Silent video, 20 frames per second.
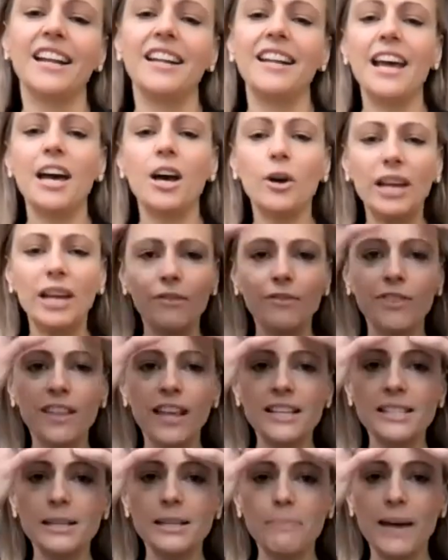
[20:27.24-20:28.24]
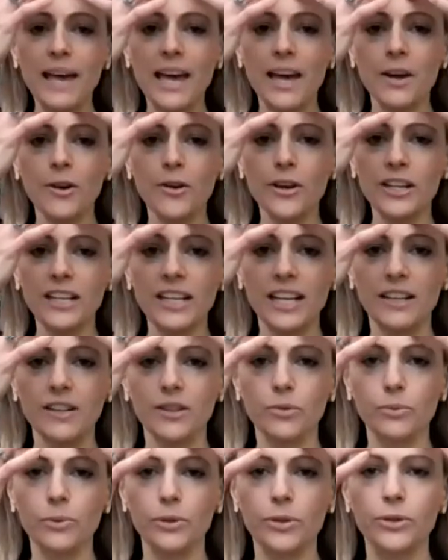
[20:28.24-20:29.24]
Now, if there's a parent in
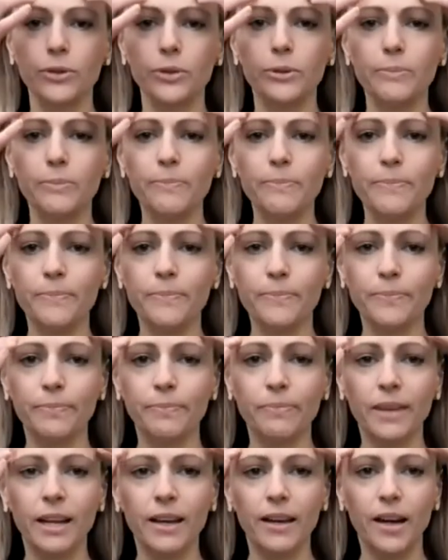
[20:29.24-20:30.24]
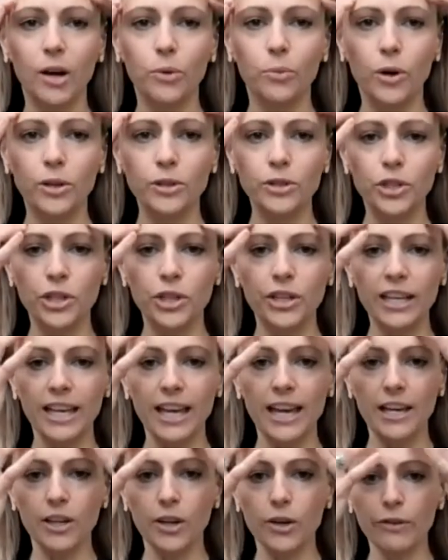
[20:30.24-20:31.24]
the room, I want you to
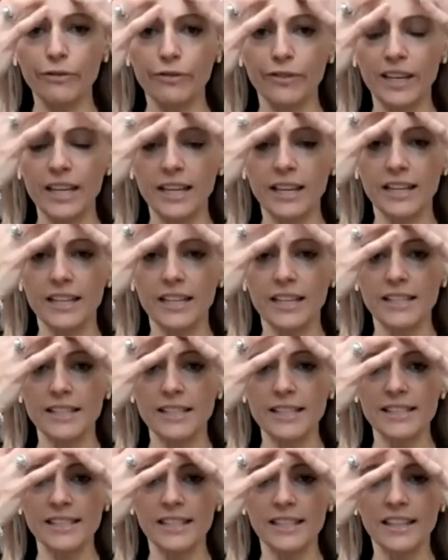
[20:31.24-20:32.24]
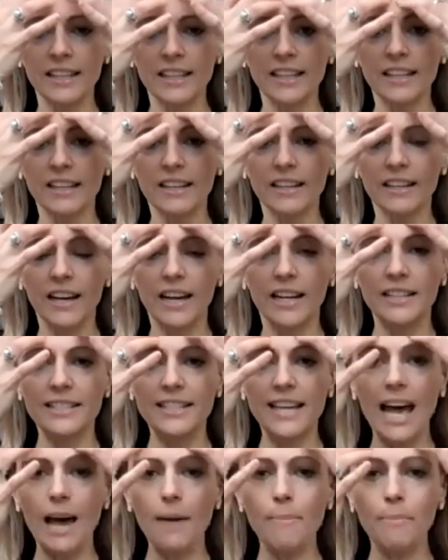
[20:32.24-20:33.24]
get your fingers and
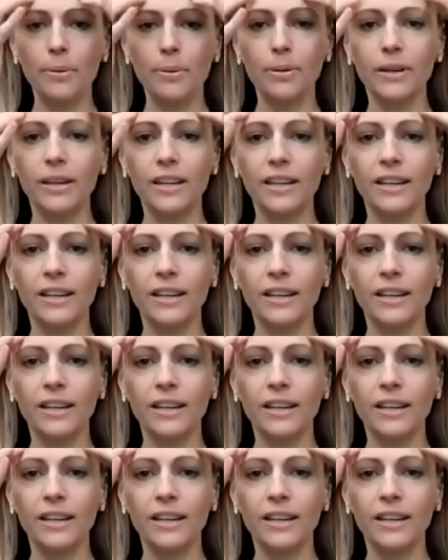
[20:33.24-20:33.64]
tap down on